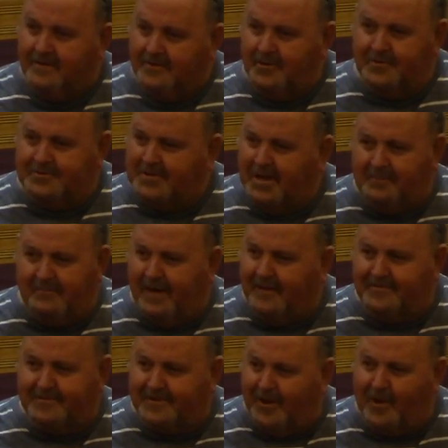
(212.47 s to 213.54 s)
You can tell by
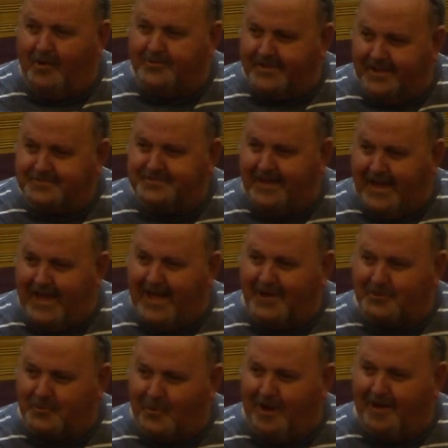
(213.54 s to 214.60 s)
the cost that's a high
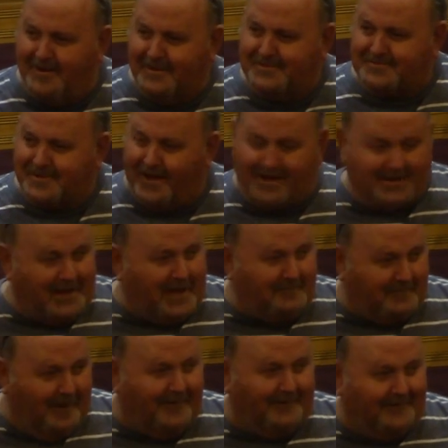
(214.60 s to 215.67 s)
quality stock I
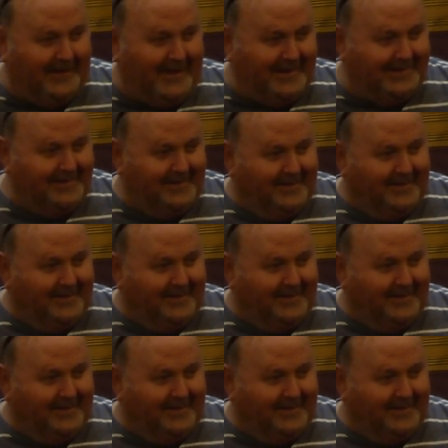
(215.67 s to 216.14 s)
bought, right?